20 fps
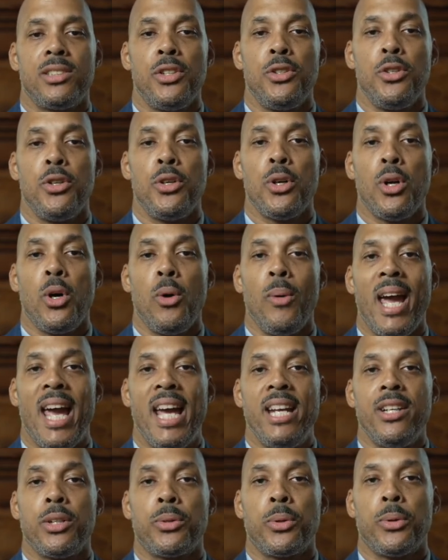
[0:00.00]

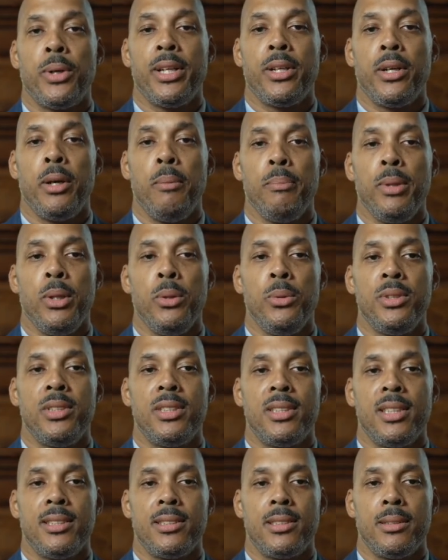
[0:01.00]
neuroendocrine immune
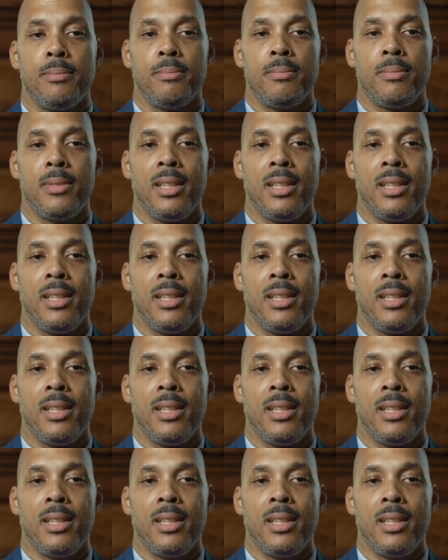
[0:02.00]
system,